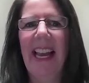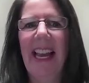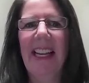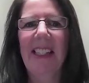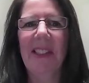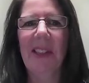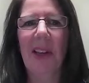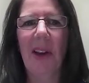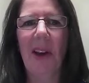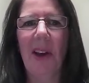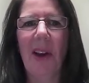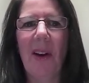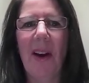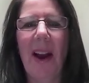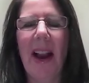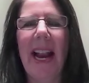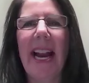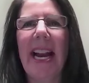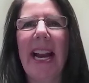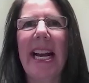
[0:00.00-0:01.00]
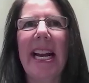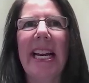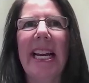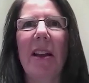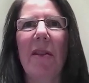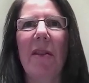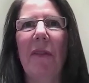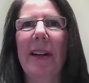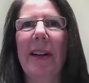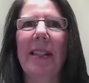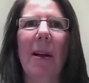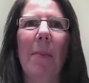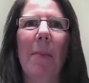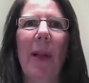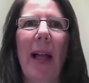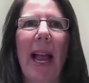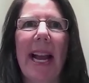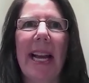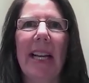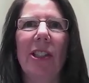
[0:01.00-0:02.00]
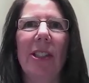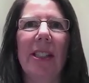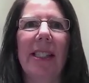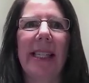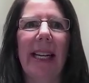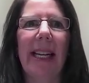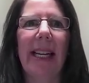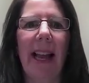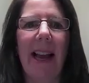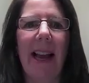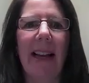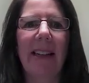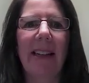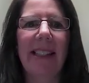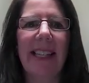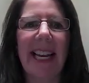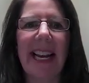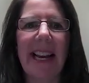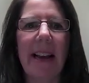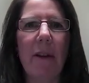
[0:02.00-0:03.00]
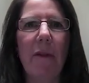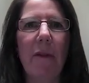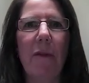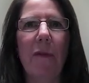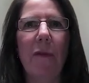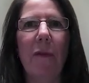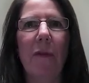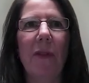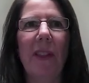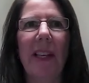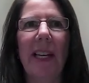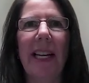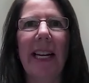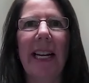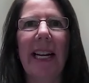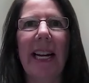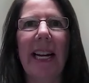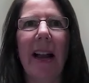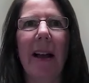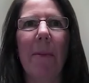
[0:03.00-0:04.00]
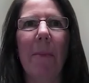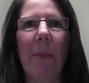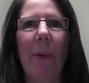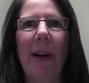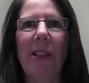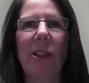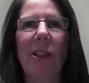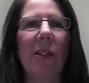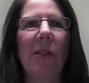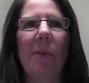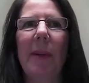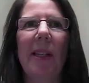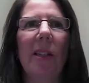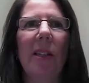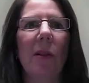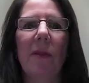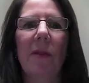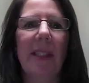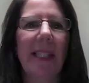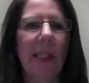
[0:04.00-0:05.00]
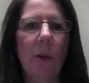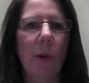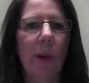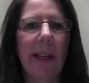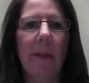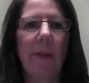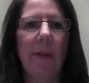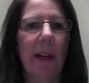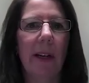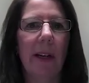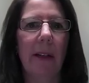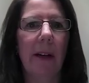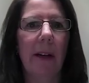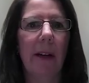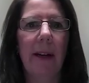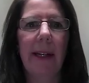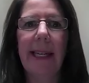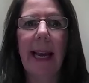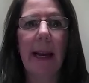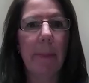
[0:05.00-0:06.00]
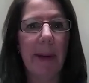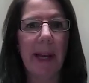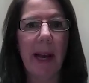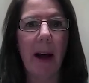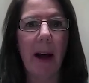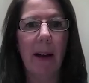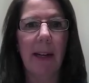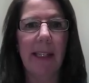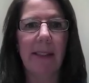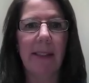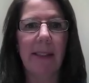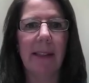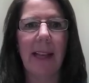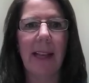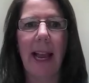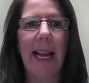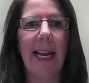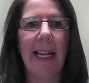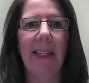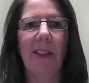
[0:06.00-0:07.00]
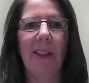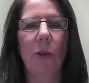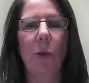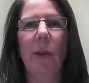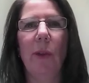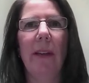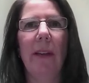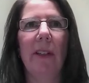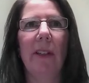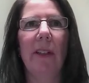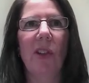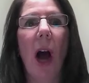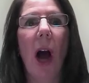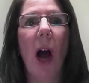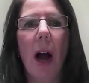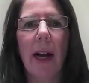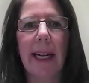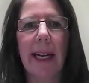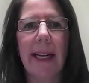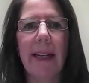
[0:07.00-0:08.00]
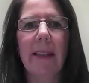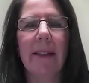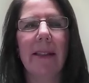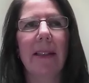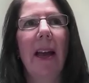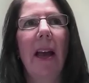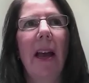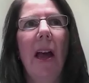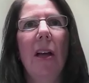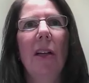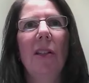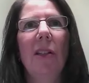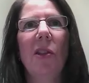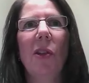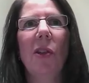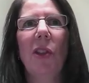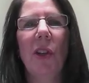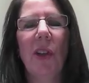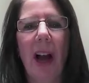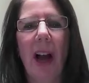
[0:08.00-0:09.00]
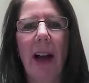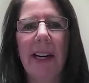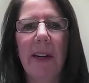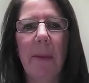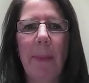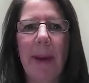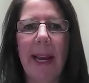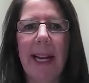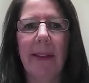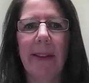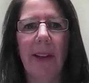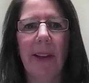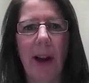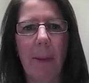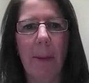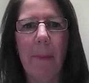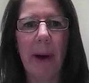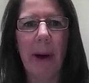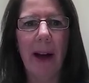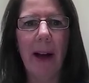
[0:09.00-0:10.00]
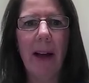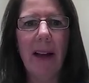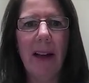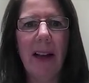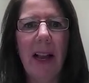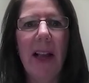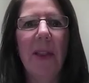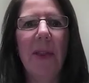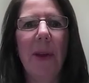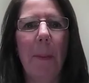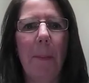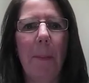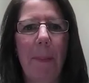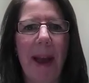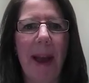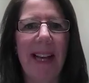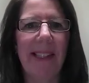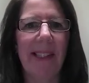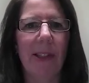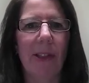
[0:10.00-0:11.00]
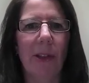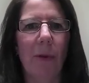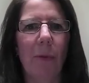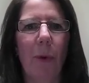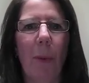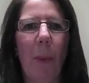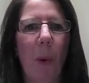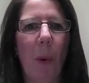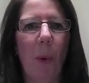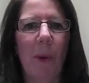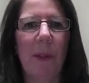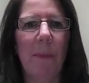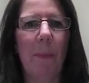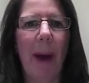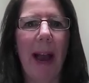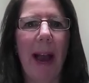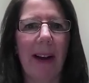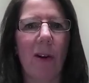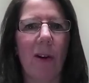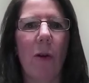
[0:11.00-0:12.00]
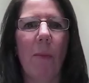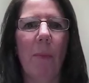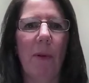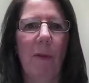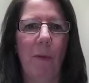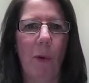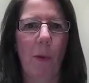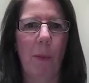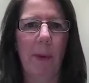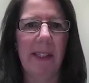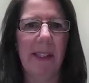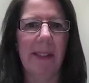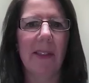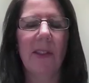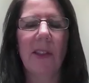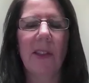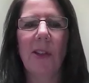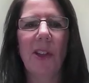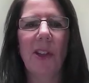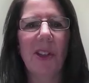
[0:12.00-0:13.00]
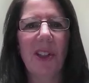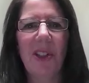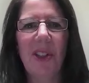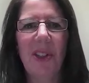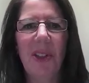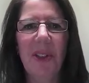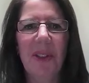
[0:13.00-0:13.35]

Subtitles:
So in, for example, agency land, if the impressions, because obviously you're given KPIs and you're given targets, so you kind of pick the number that best reports back on performance. So you can